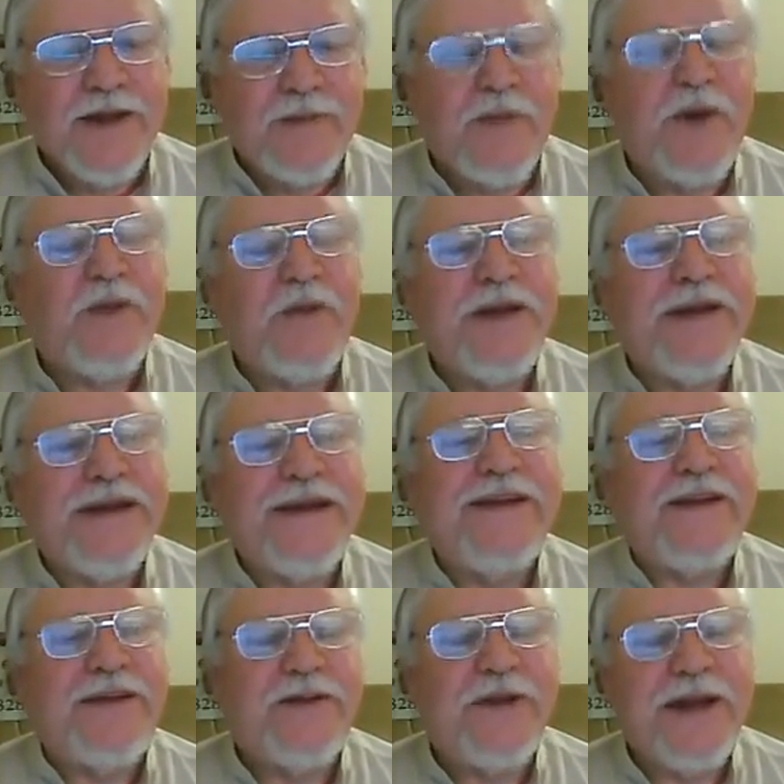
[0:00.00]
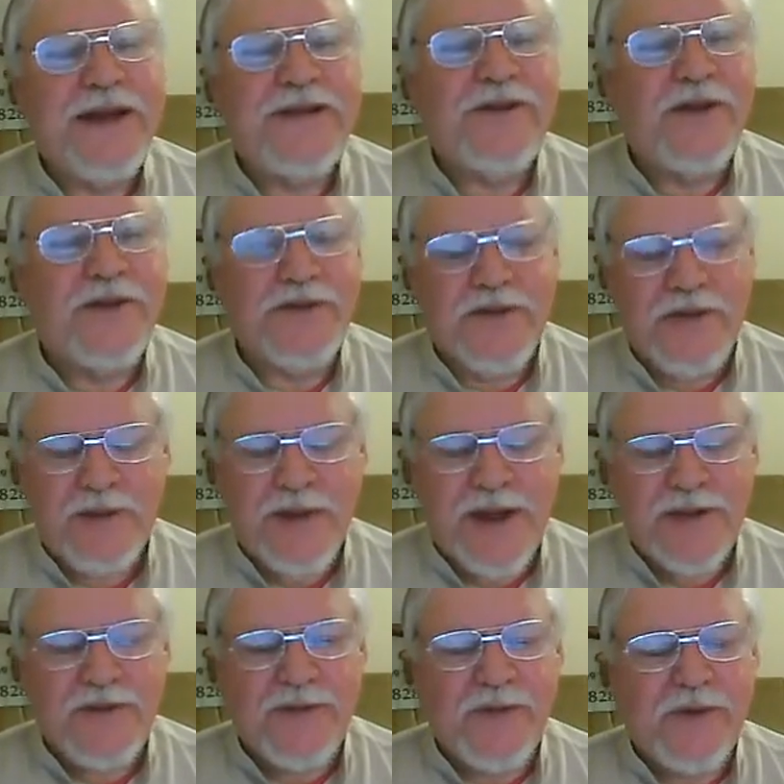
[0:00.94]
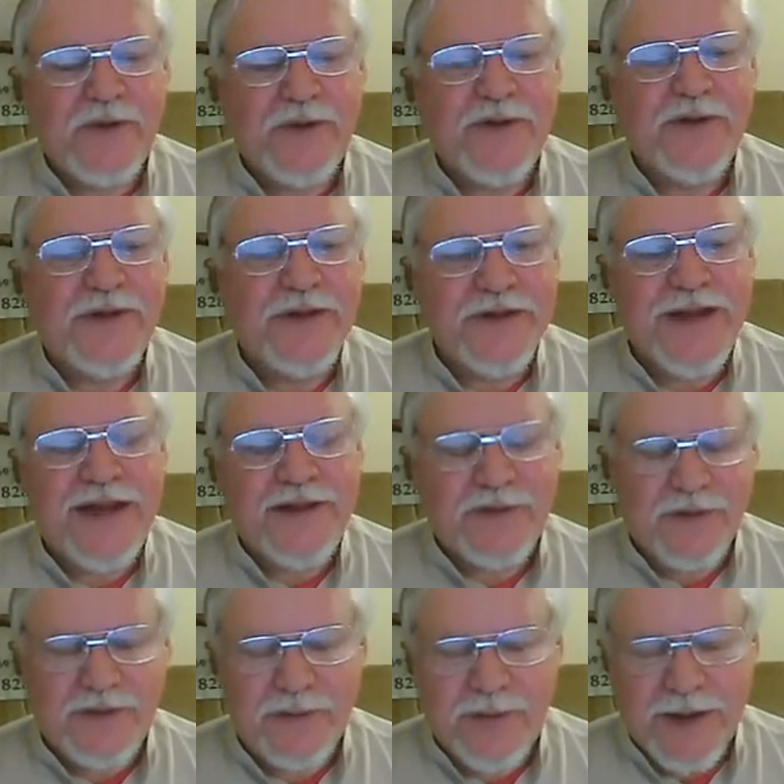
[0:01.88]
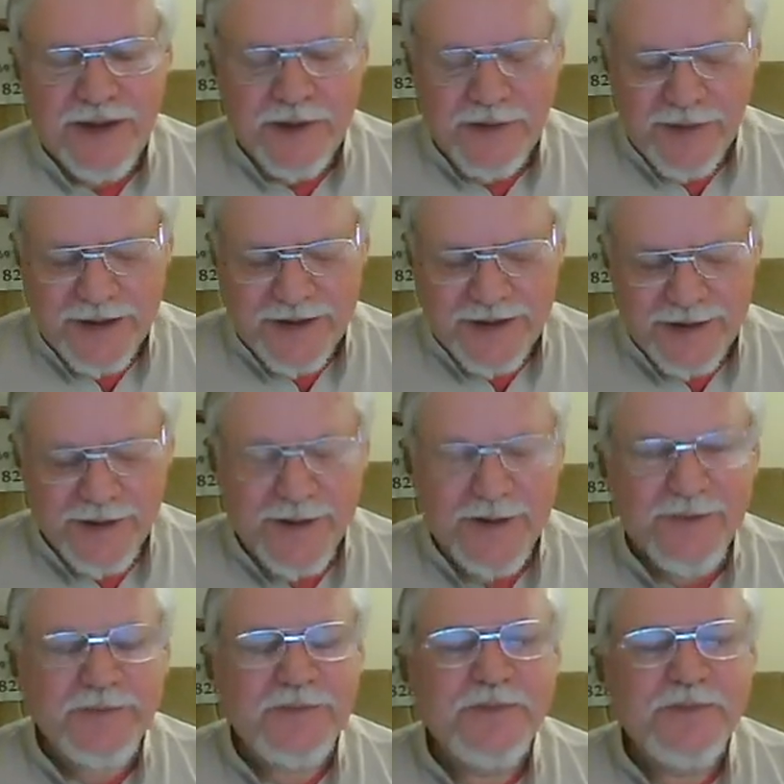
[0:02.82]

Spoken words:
But we need to create those around the world, and that's what's being created here.